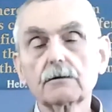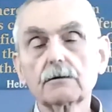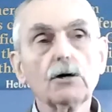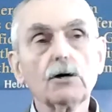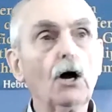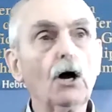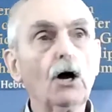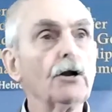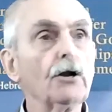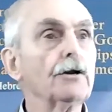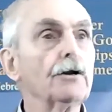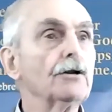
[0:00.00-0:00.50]

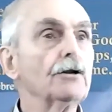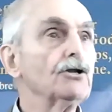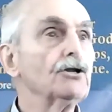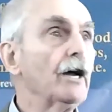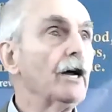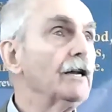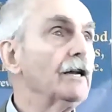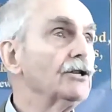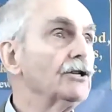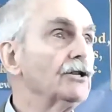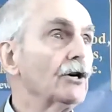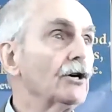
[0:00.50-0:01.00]
Colin and
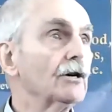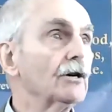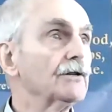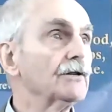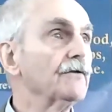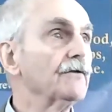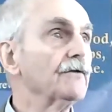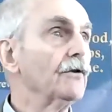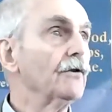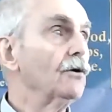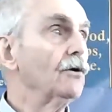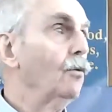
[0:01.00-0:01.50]
Jenny took us
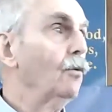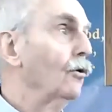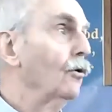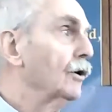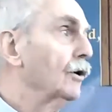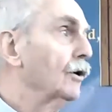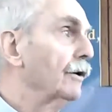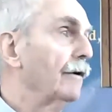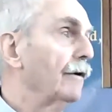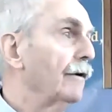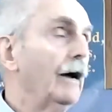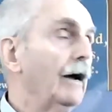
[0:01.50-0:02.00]
for a walk
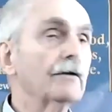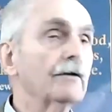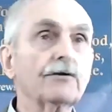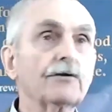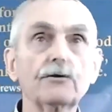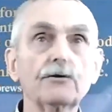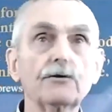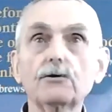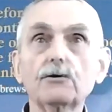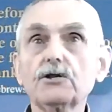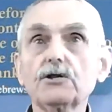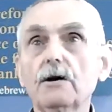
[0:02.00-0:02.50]
around
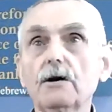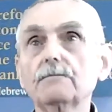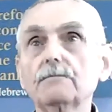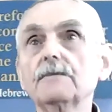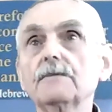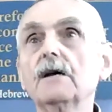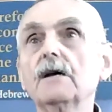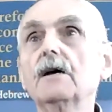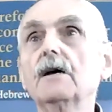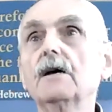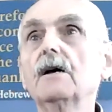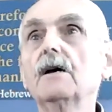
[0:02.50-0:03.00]
through some
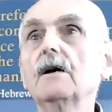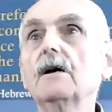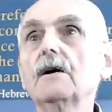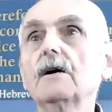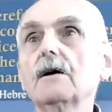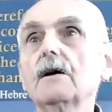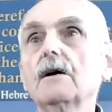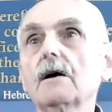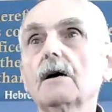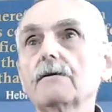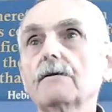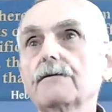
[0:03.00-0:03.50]

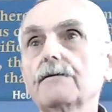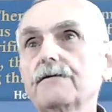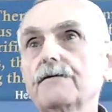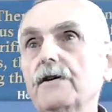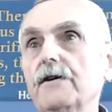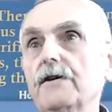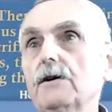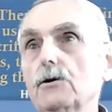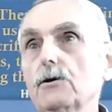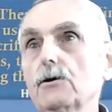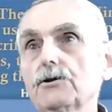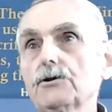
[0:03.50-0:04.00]

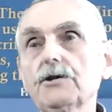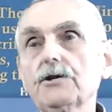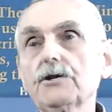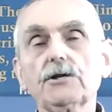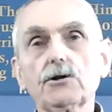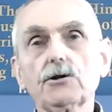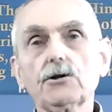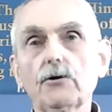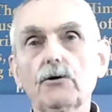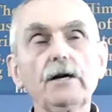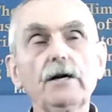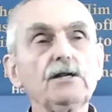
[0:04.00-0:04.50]
fields. It's
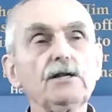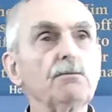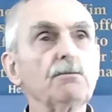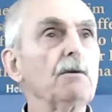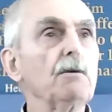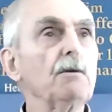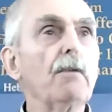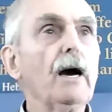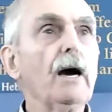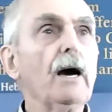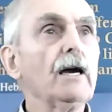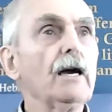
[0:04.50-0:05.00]
great to be
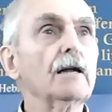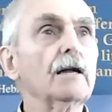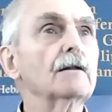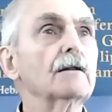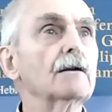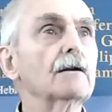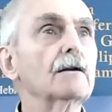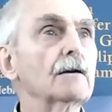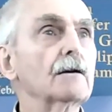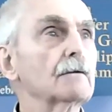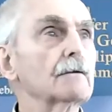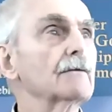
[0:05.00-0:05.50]
back in
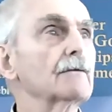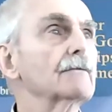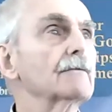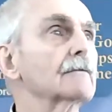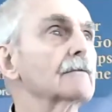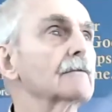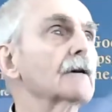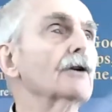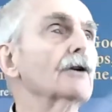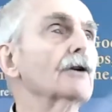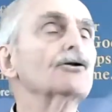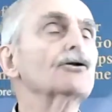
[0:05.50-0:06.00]
the
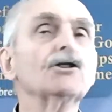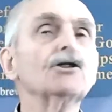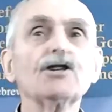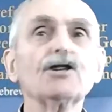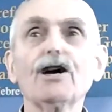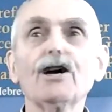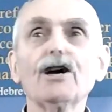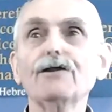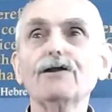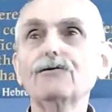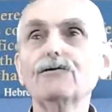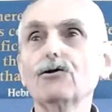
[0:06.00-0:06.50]

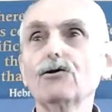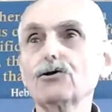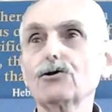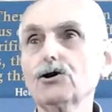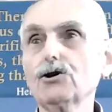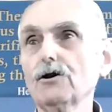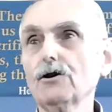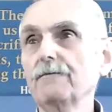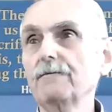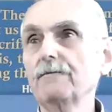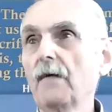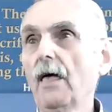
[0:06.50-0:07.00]
countryside of
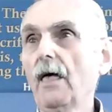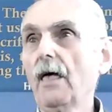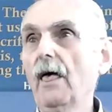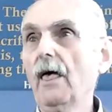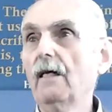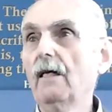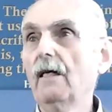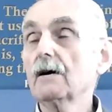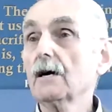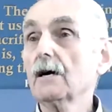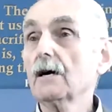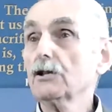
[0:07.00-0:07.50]
Yorkshire.
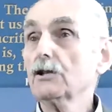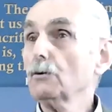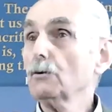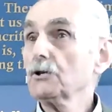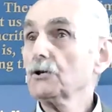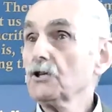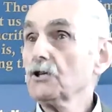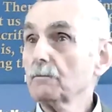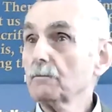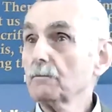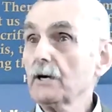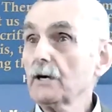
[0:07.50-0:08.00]
And there were
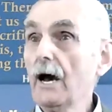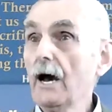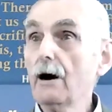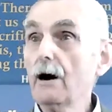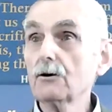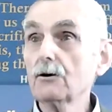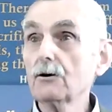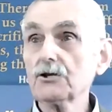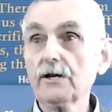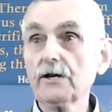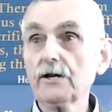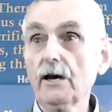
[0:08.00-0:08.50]
some
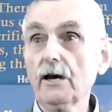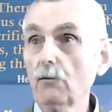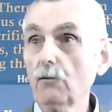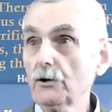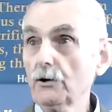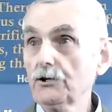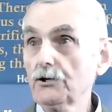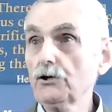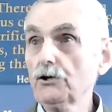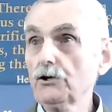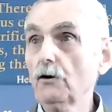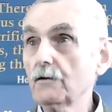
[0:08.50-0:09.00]
cows, and I
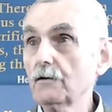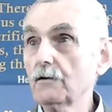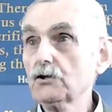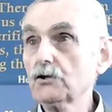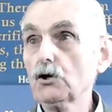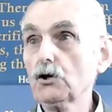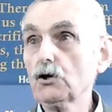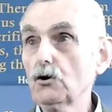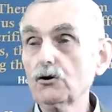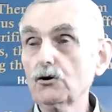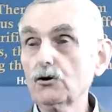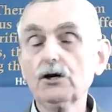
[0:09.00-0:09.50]
wandered over to
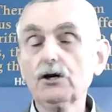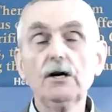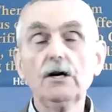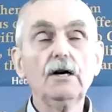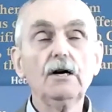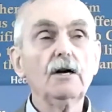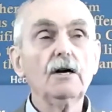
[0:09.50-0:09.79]
look.